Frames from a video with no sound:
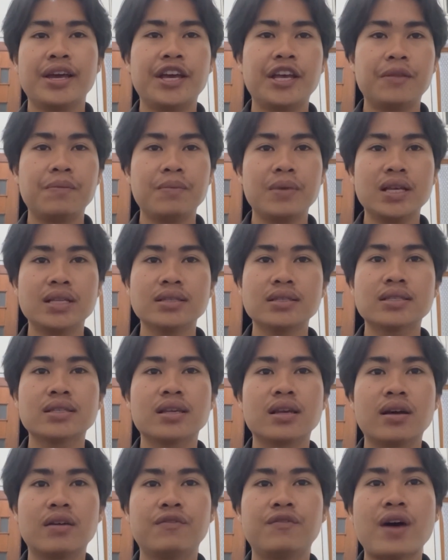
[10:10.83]
It
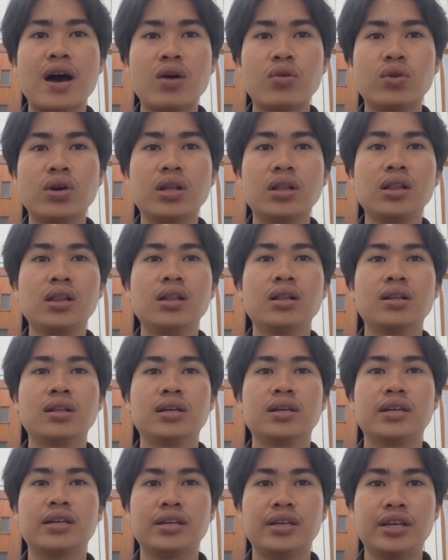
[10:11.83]
means a vowel
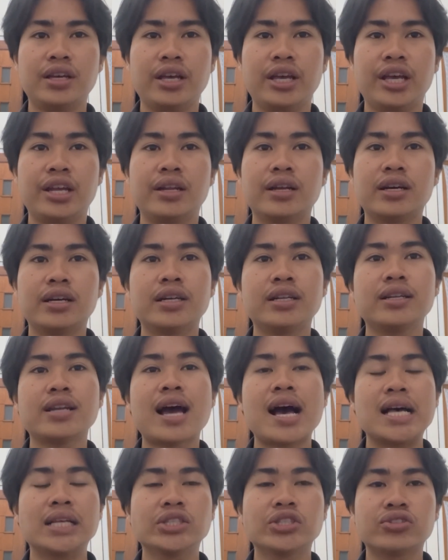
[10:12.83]
in
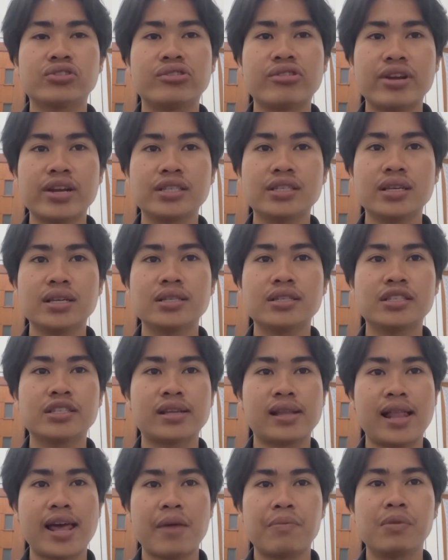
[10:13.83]
an unstressed
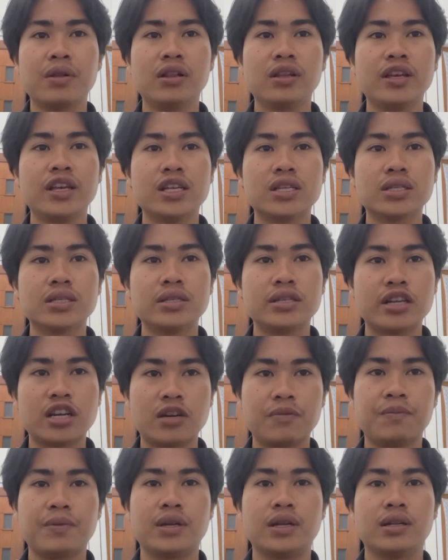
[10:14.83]
syllable is
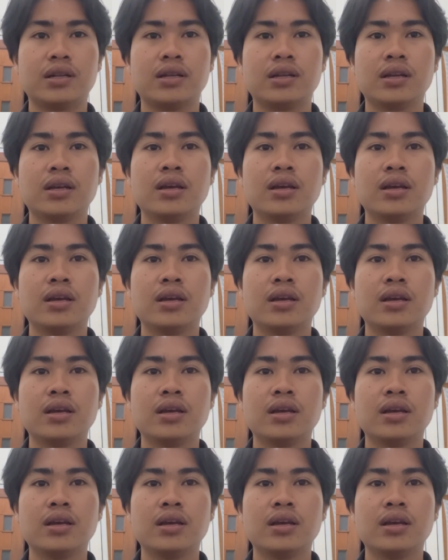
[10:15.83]
dropped.